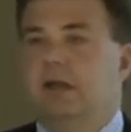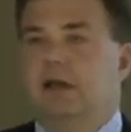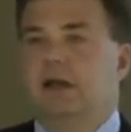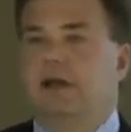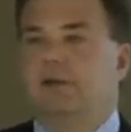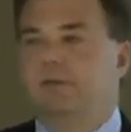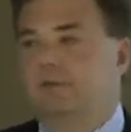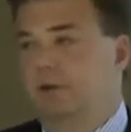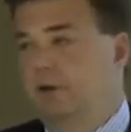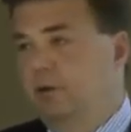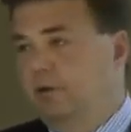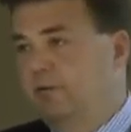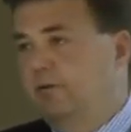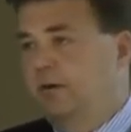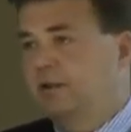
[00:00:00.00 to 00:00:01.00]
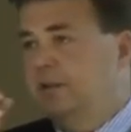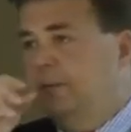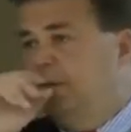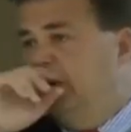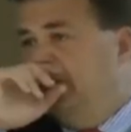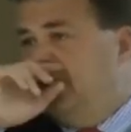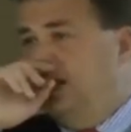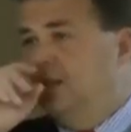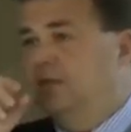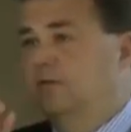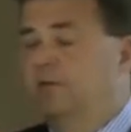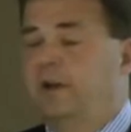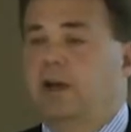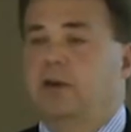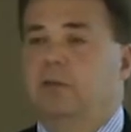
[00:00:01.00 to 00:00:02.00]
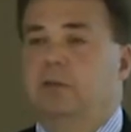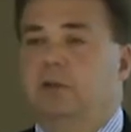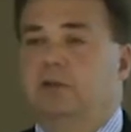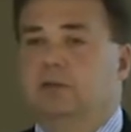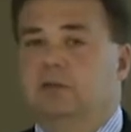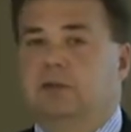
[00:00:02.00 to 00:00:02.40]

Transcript: And for example, in the case of Vanderbilt,